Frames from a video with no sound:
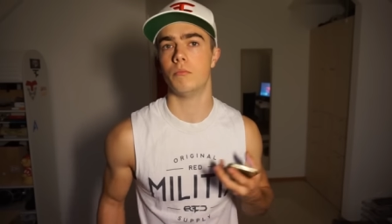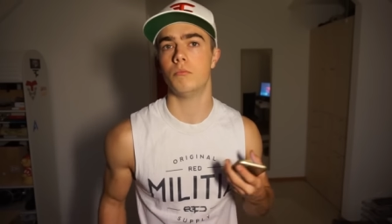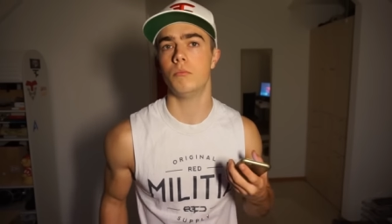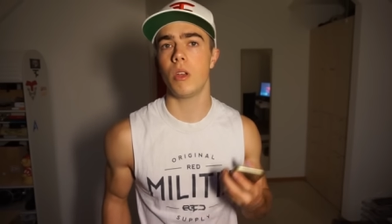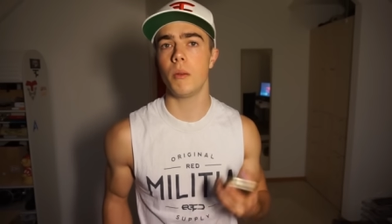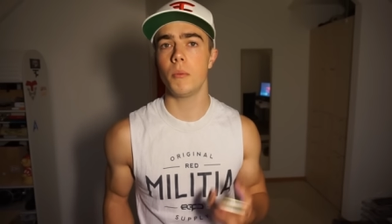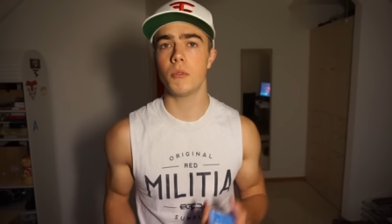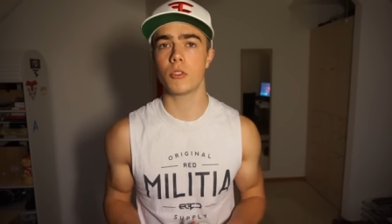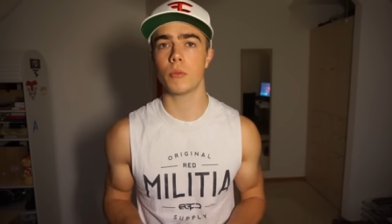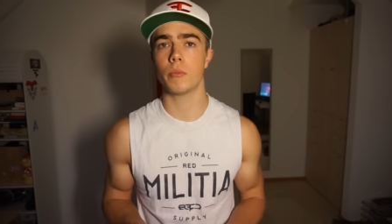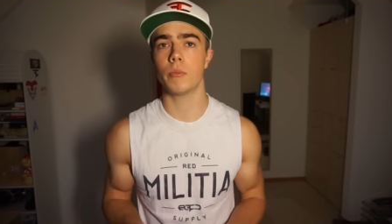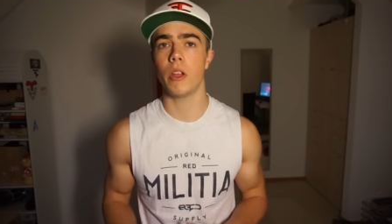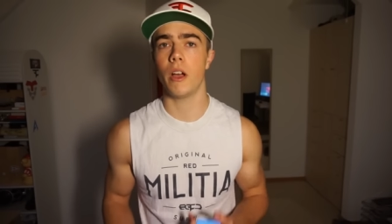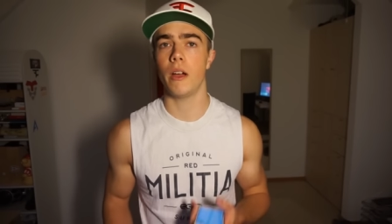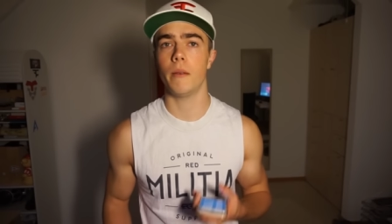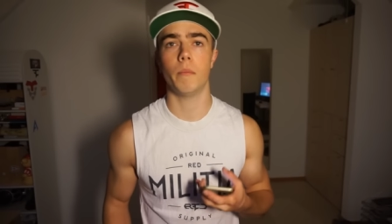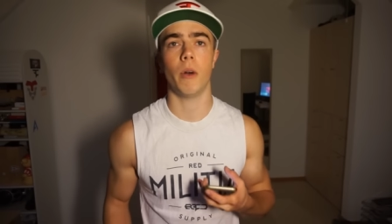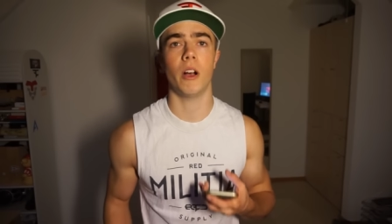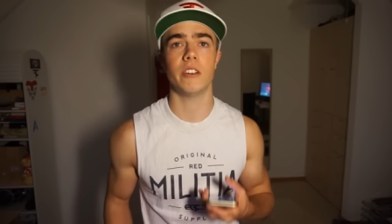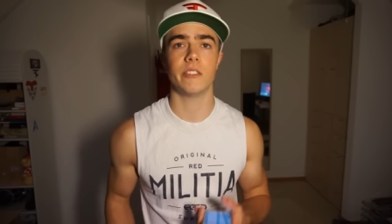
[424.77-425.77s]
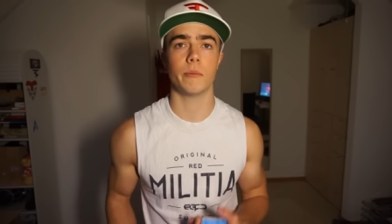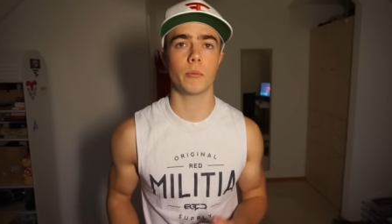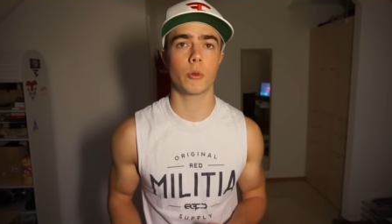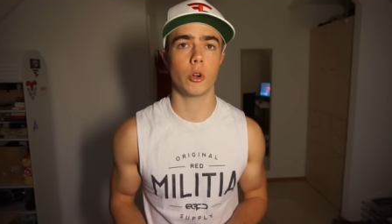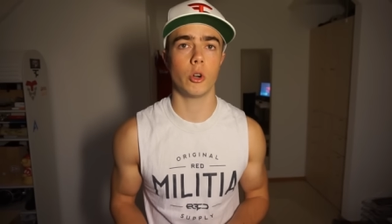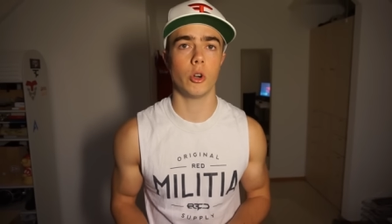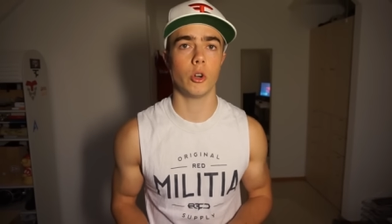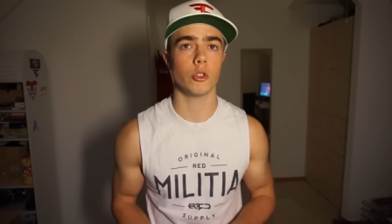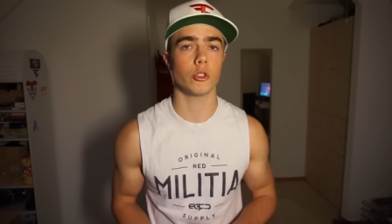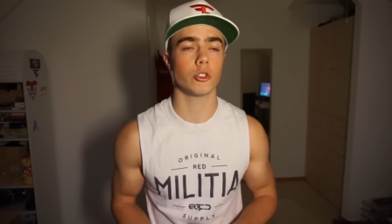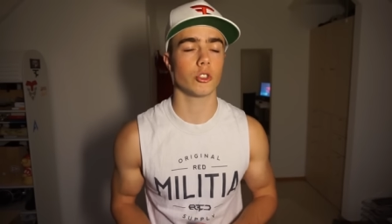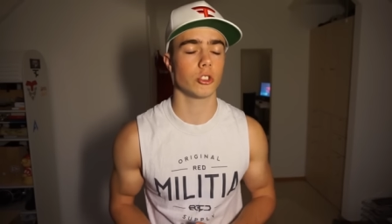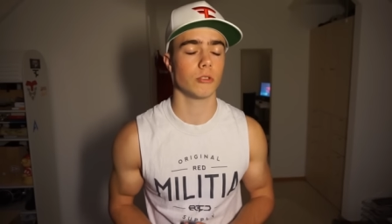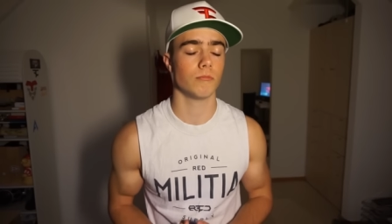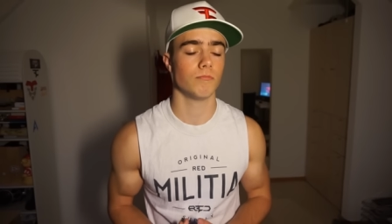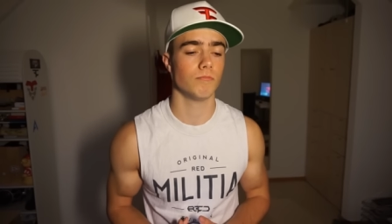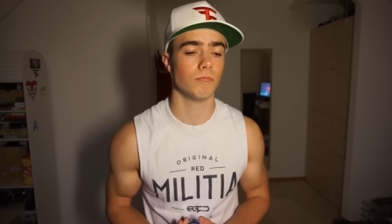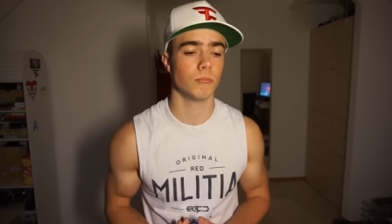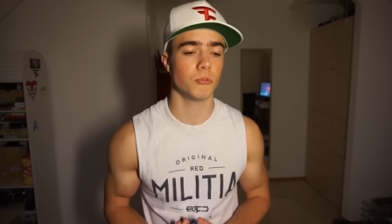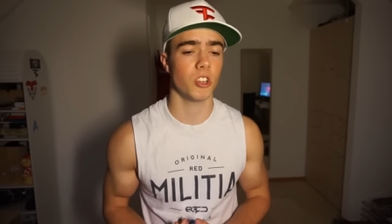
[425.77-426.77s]
maybe some light bicep curls,
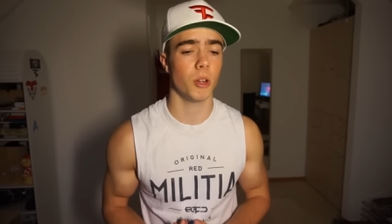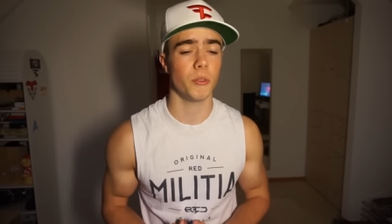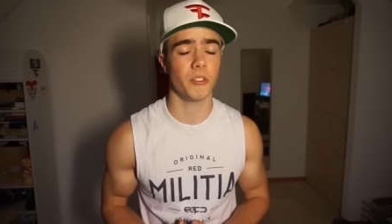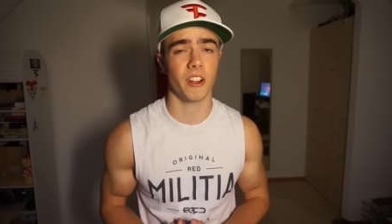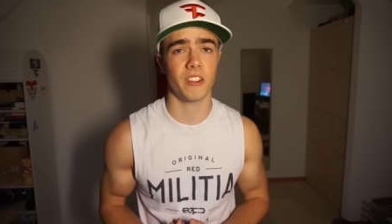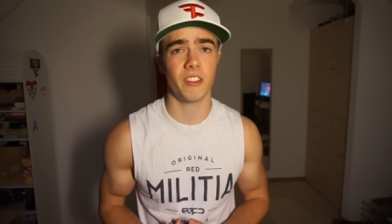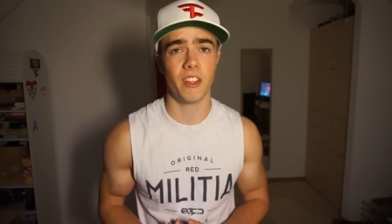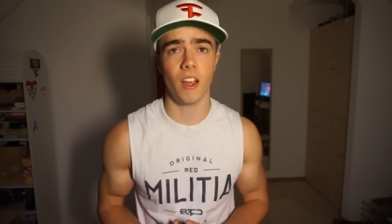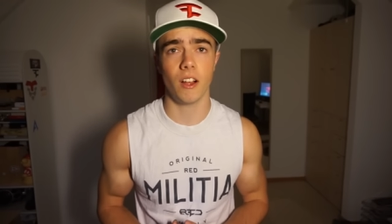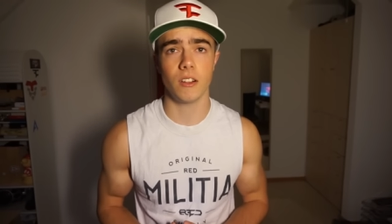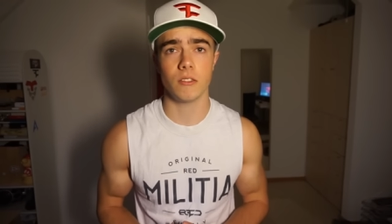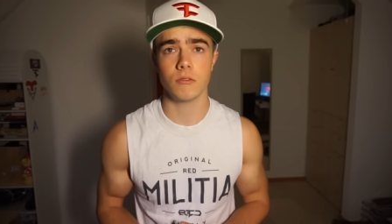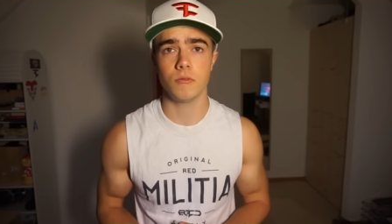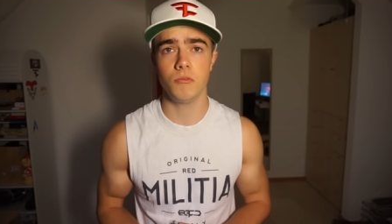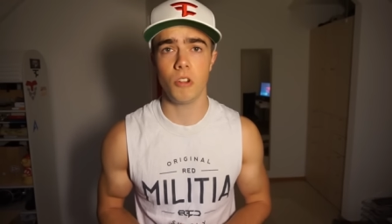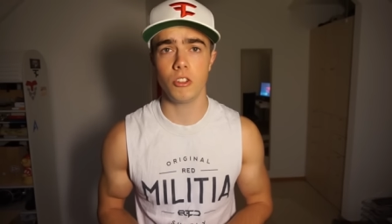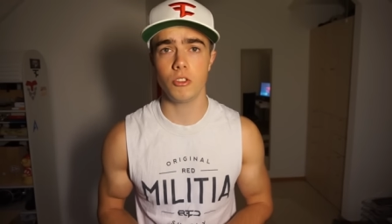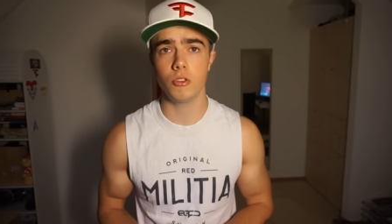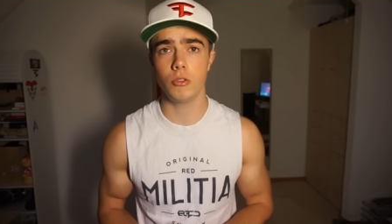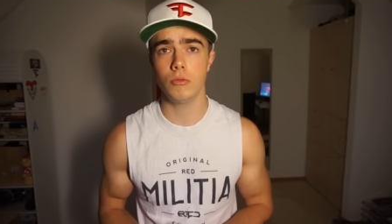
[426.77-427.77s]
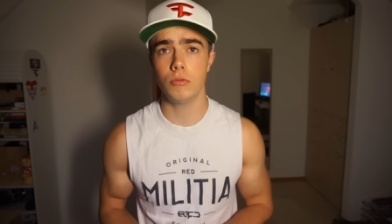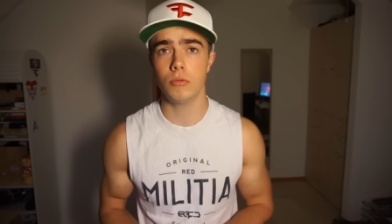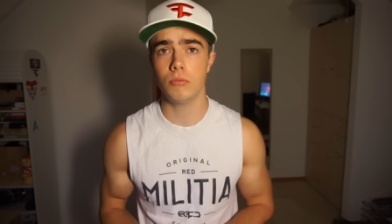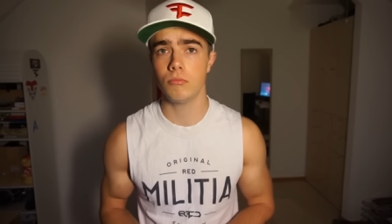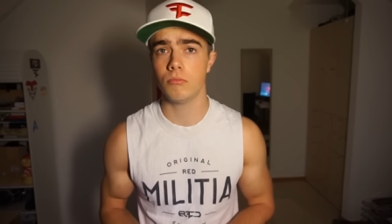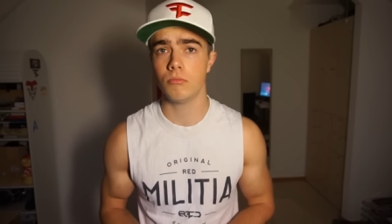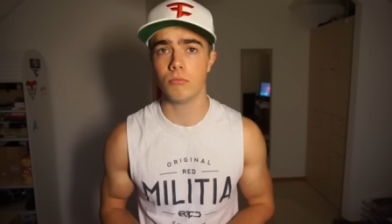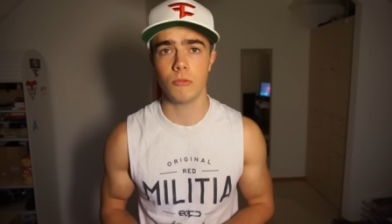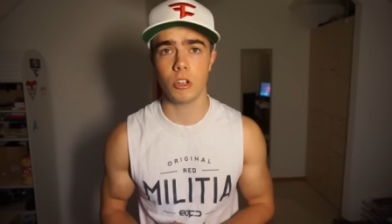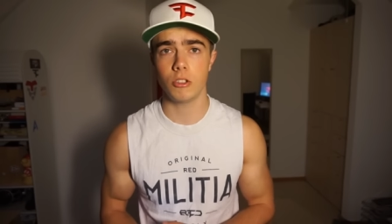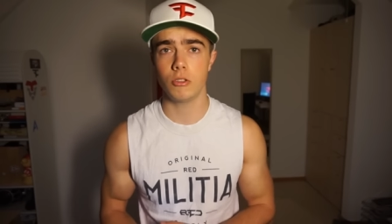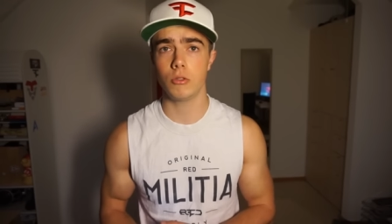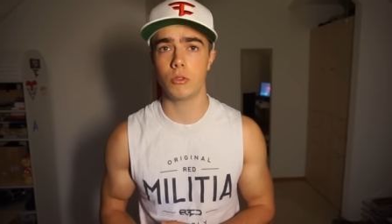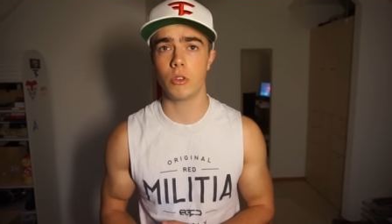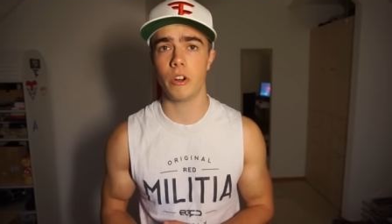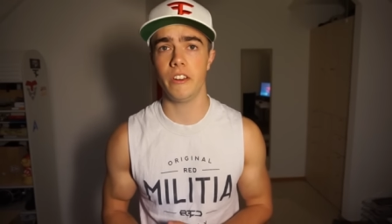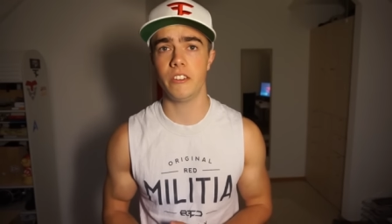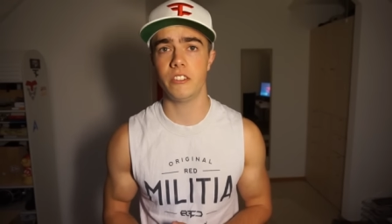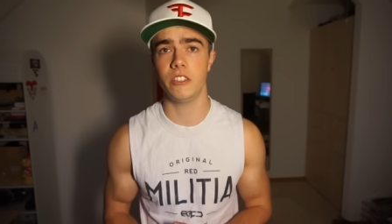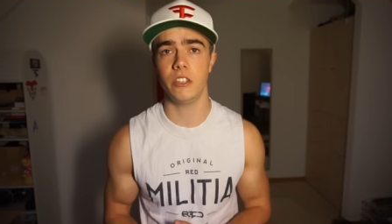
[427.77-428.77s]
stuff like that. Not too, not too
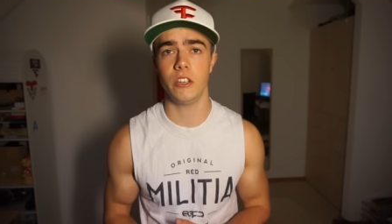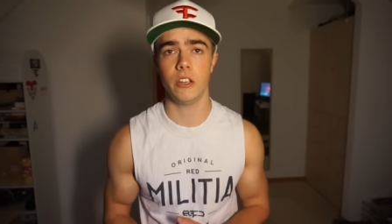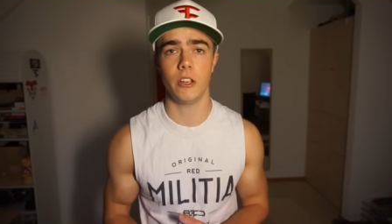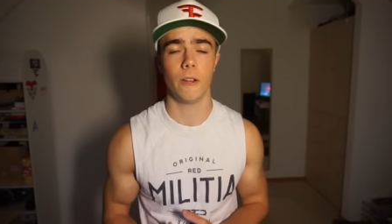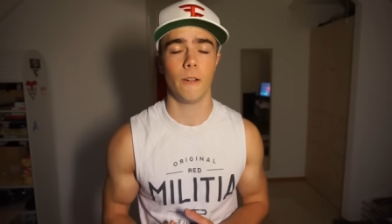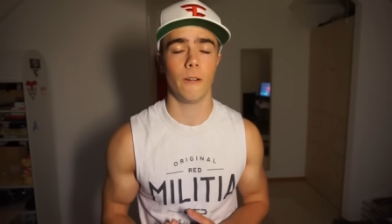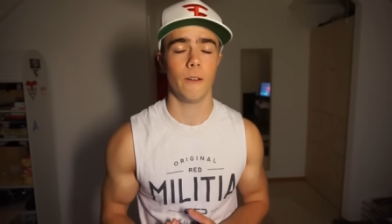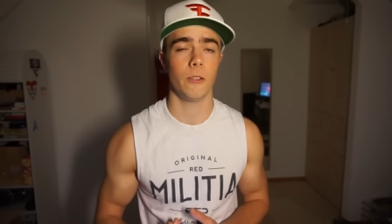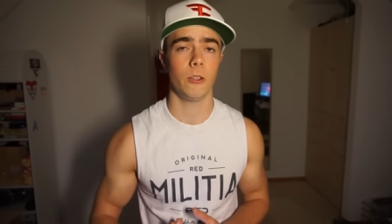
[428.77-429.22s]
crazy.